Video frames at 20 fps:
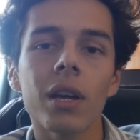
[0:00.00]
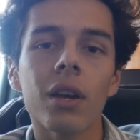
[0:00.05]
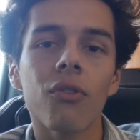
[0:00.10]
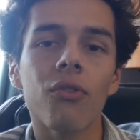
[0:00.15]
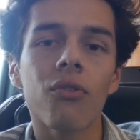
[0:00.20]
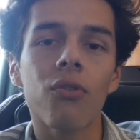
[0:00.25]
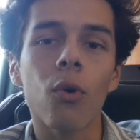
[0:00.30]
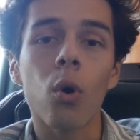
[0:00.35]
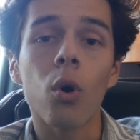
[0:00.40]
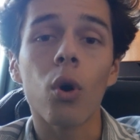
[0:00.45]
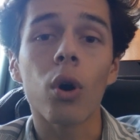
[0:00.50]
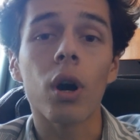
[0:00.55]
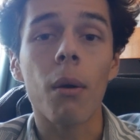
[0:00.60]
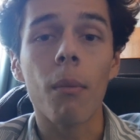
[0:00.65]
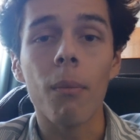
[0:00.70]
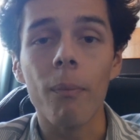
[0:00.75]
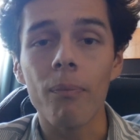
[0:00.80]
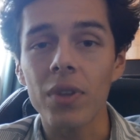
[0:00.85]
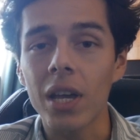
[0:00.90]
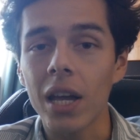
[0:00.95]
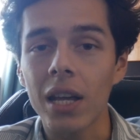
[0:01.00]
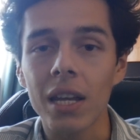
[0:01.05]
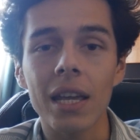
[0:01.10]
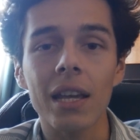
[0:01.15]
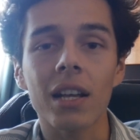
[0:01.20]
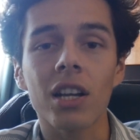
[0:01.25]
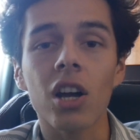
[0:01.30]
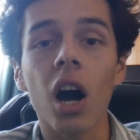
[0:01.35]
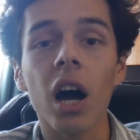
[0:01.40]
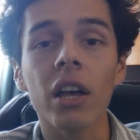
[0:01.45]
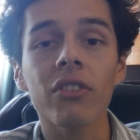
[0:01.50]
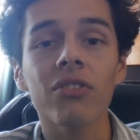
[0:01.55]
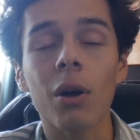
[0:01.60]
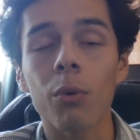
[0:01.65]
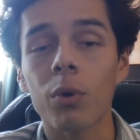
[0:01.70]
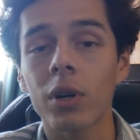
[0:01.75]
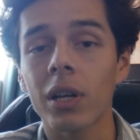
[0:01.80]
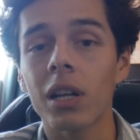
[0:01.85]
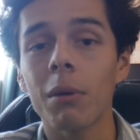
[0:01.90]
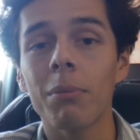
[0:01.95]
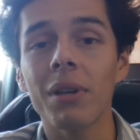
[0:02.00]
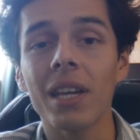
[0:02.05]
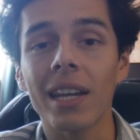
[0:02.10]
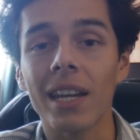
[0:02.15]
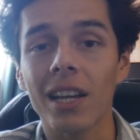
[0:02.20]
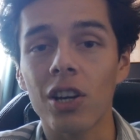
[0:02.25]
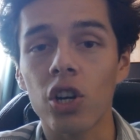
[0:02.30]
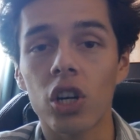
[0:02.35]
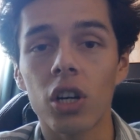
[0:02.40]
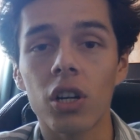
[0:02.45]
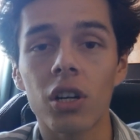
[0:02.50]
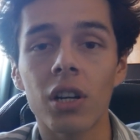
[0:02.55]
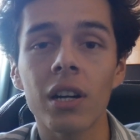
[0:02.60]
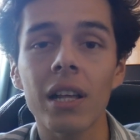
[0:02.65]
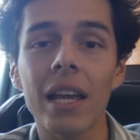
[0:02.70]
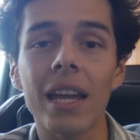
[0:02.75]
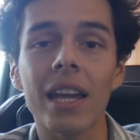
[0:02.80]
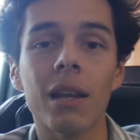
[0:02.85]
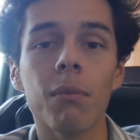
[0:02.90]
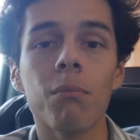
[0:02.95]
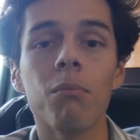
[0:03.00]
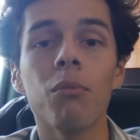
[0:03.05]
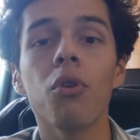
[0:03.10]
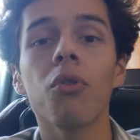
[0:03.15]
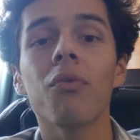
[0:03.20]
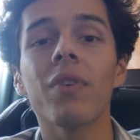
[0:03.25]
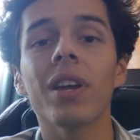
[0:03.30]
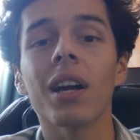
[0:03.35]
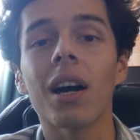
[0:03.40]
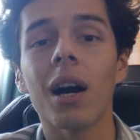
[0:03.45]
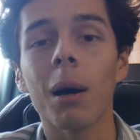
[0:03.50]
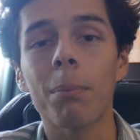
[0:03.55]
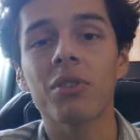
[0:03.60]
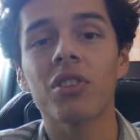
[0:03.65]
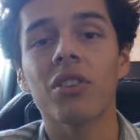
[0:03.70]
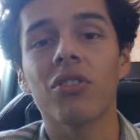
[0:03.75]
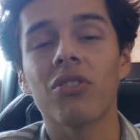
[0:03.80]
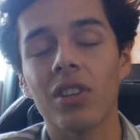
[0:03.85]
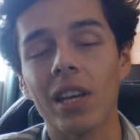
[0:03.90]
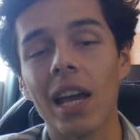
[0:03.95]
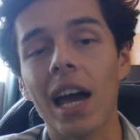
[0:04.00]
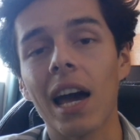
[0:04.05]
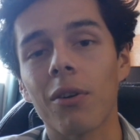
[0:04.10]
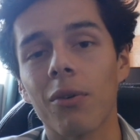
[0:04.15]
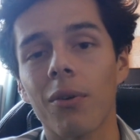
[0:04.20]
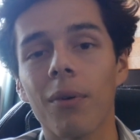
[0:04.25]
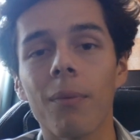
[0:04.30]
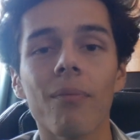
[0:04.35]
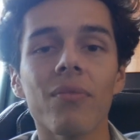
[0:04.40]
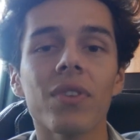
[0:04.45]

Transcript: for any costs that were going to be incurred in moving up to Seattle.